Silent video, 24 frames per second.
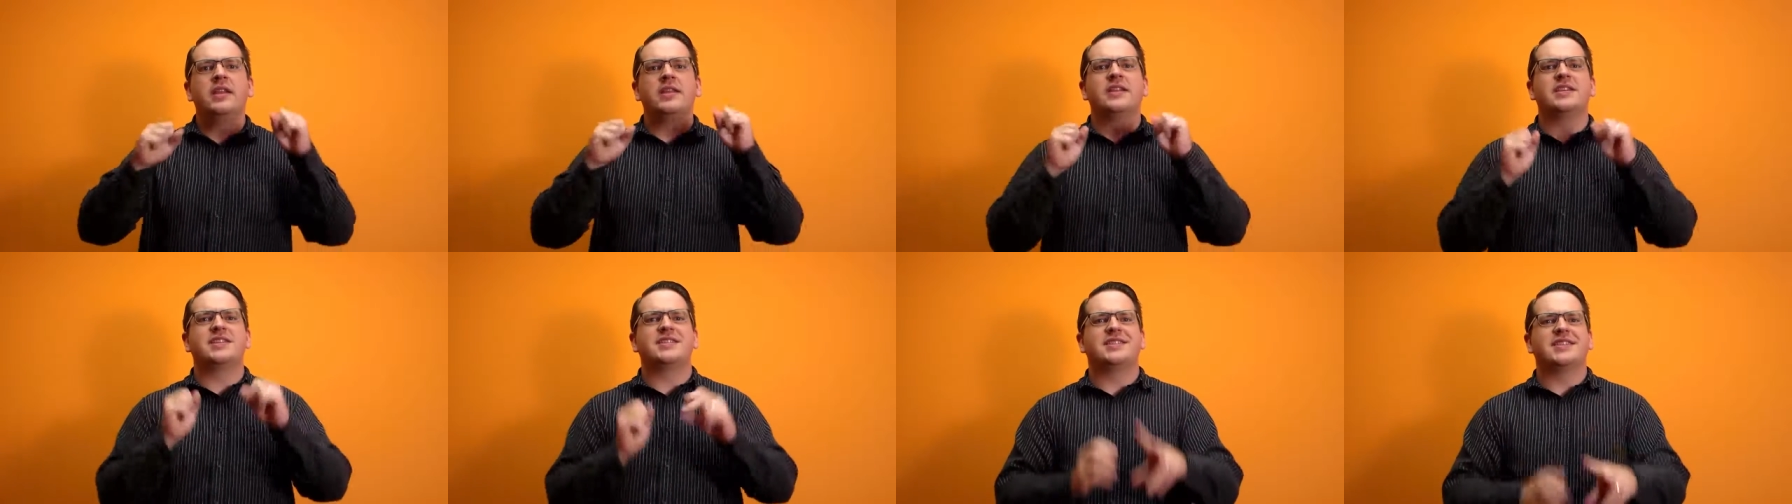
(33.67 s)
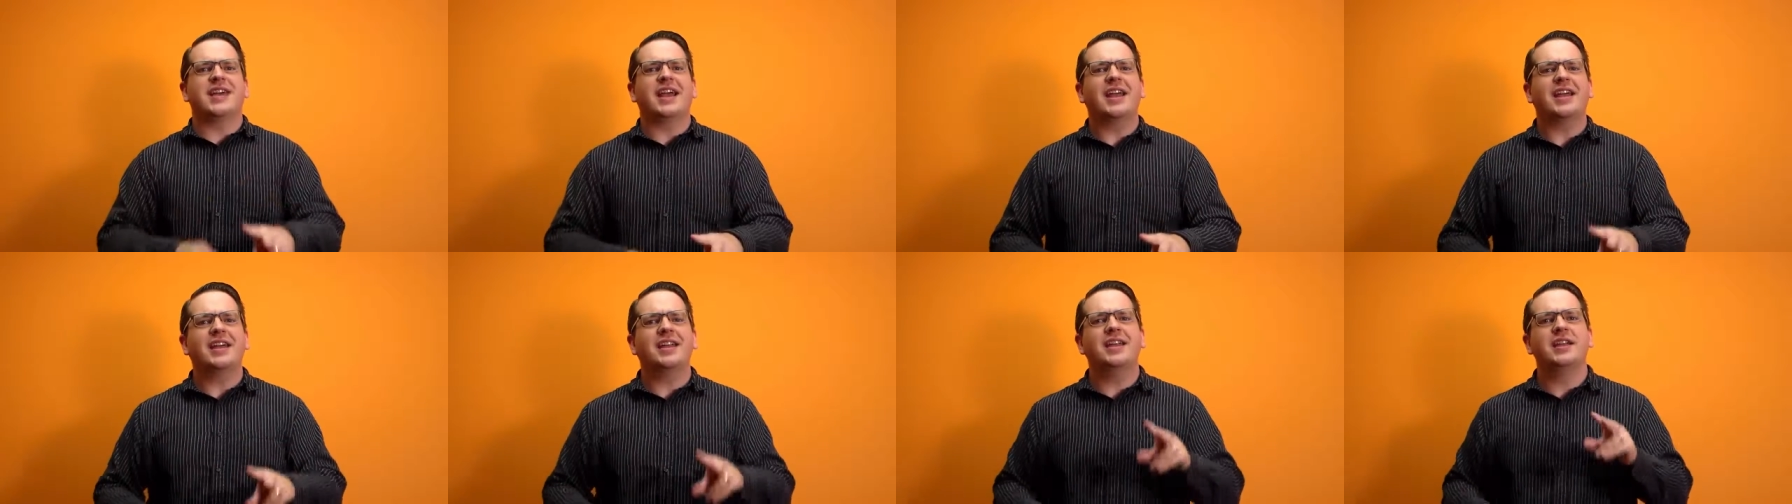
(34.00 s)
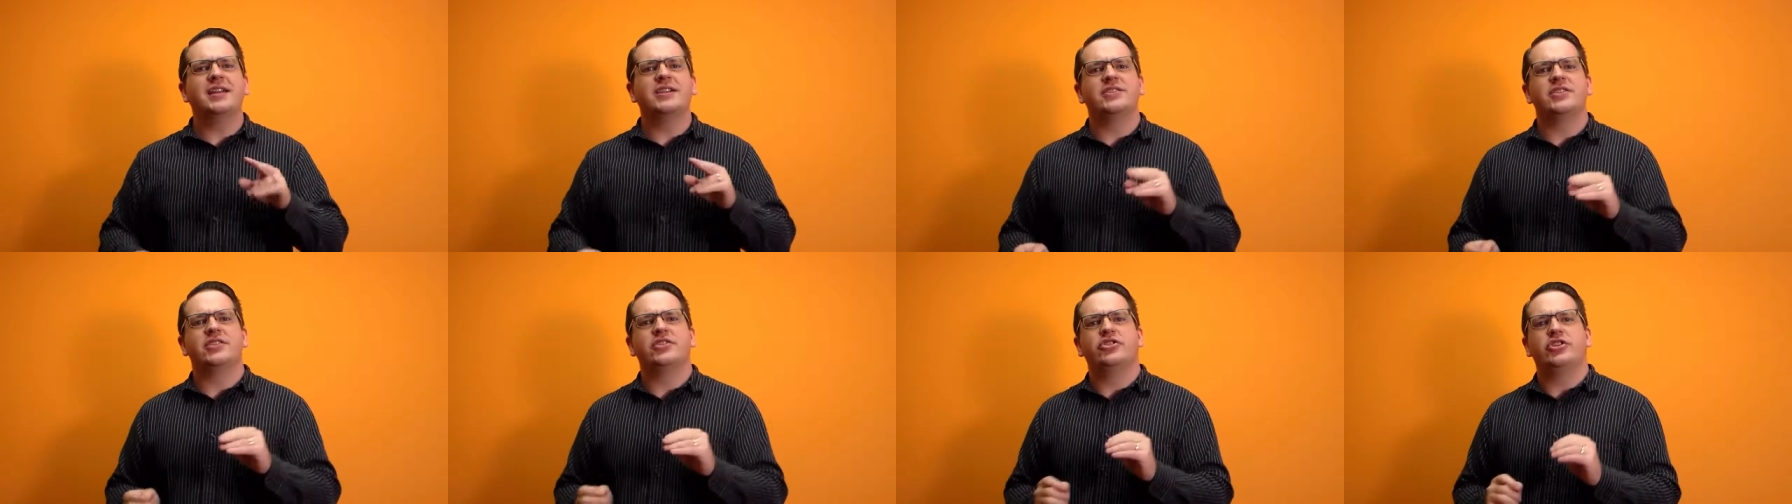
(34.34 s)
The second
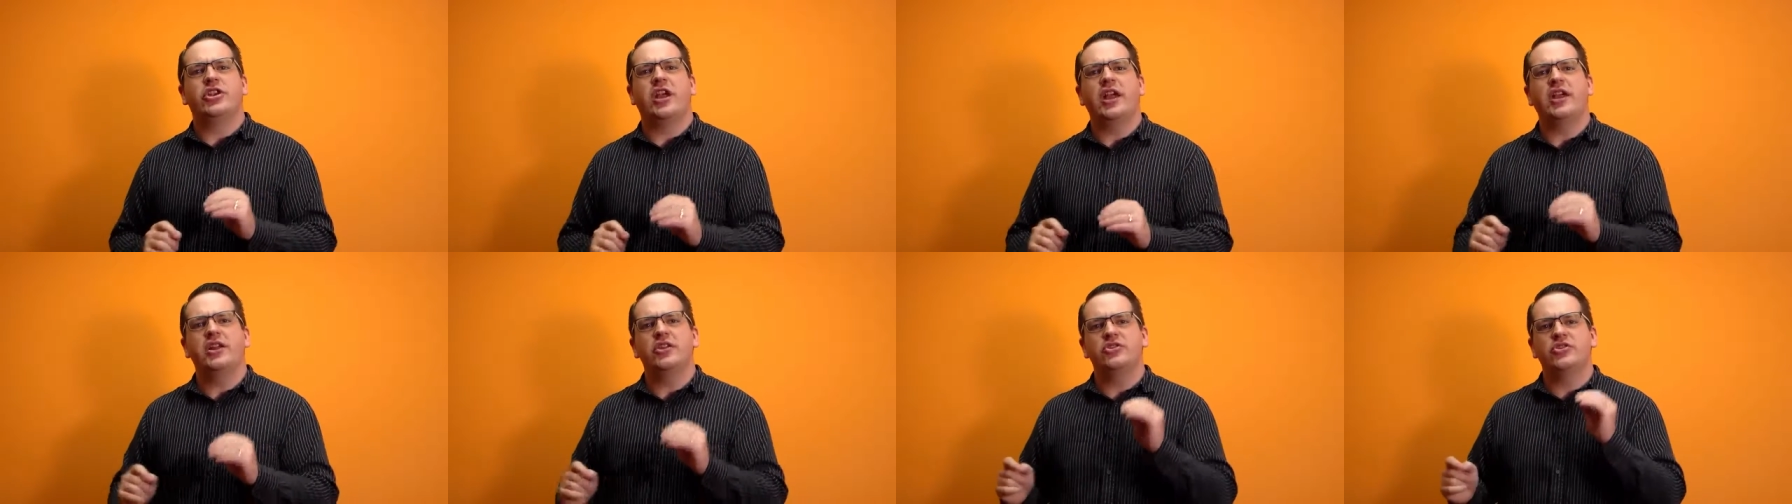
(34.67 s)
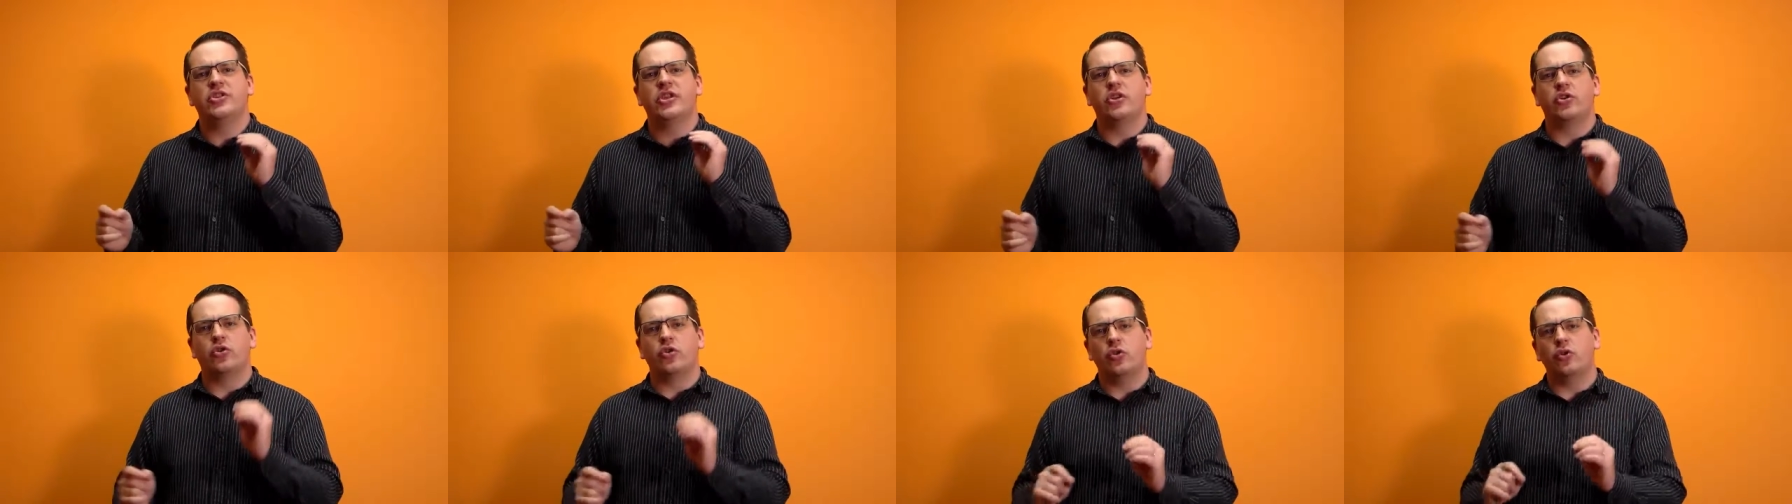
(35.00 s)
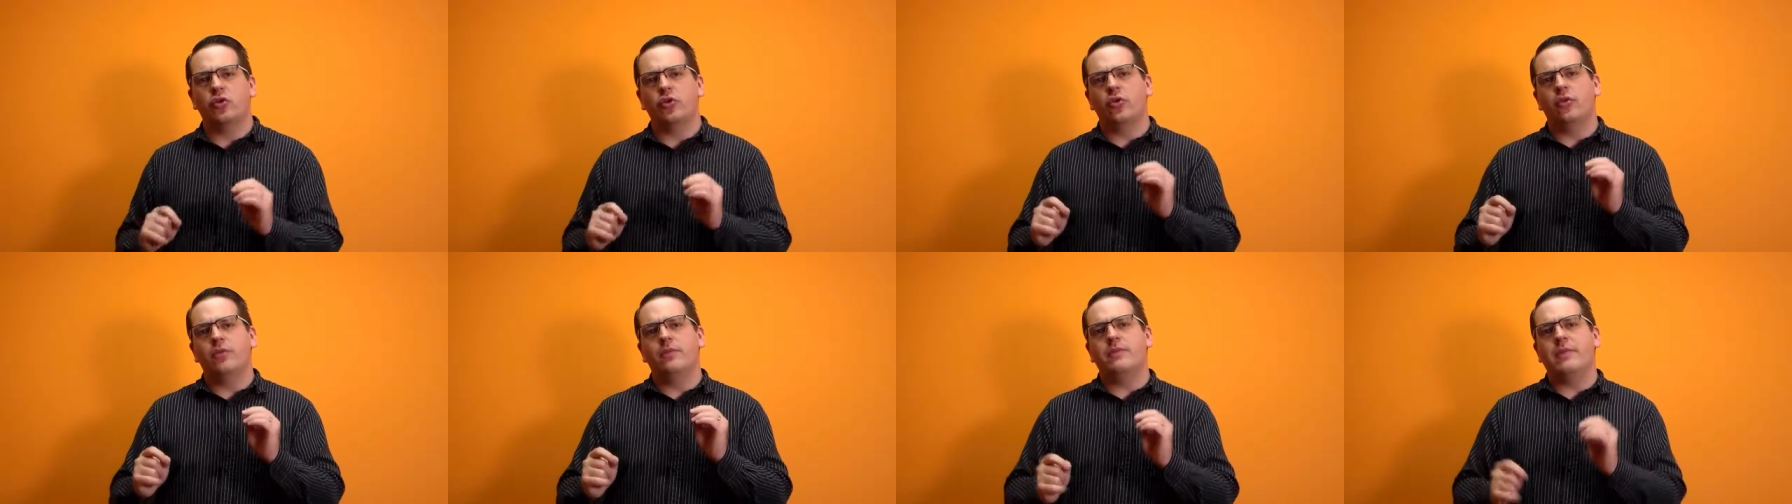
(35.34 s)
is a change that
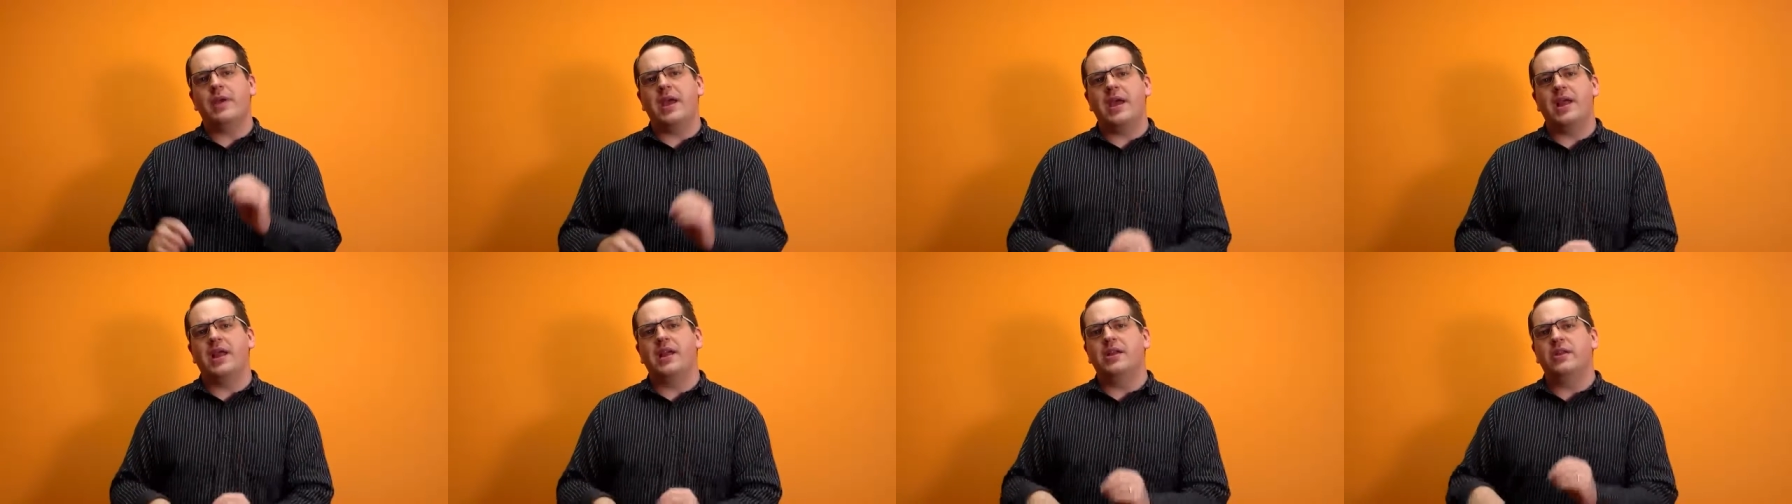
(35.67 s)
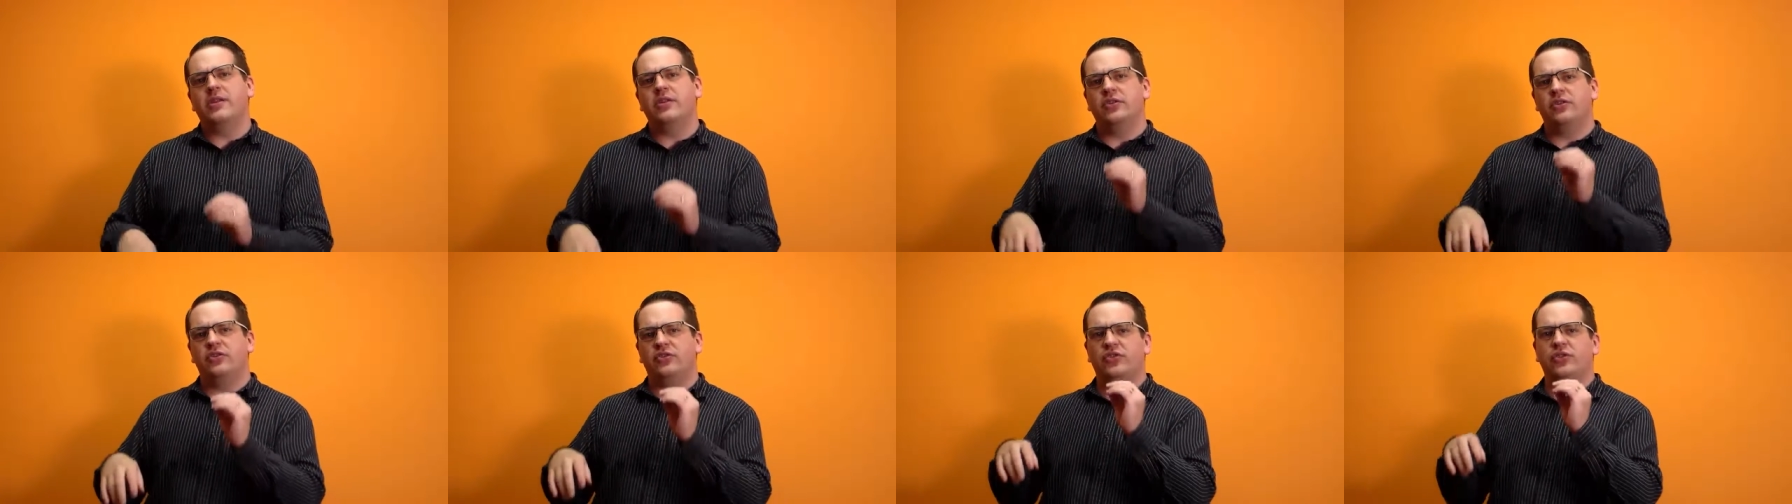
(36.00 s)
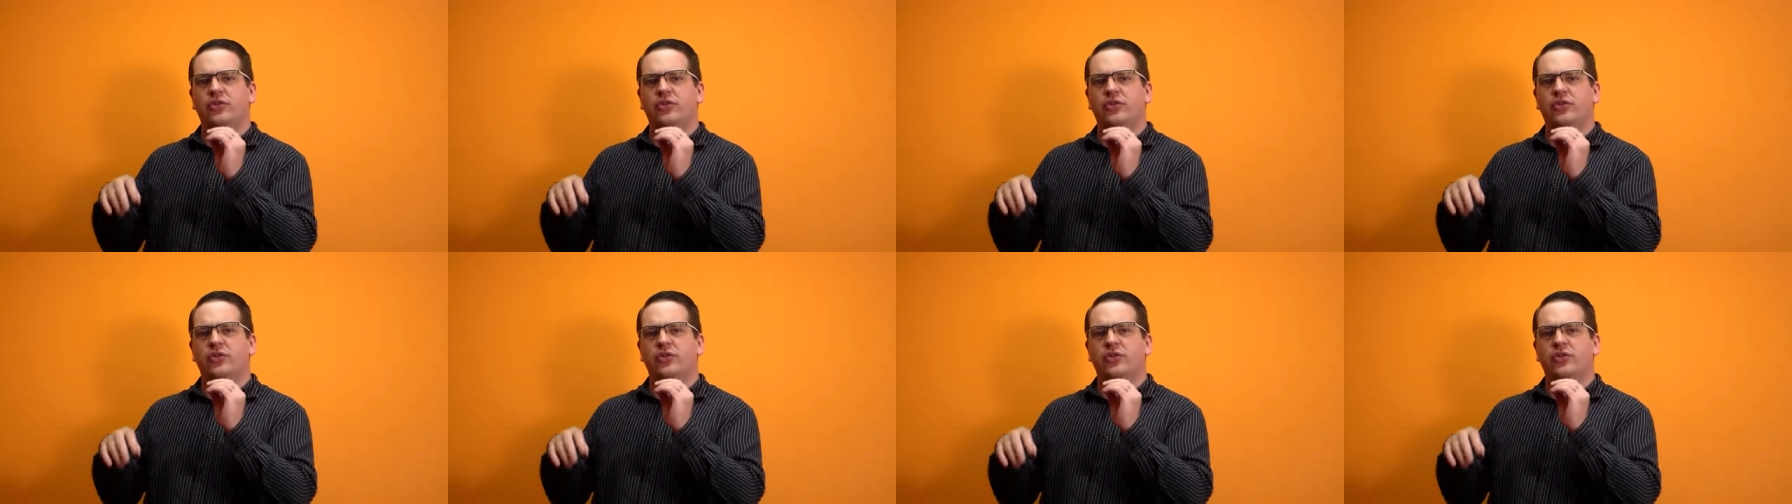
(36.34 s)
Google made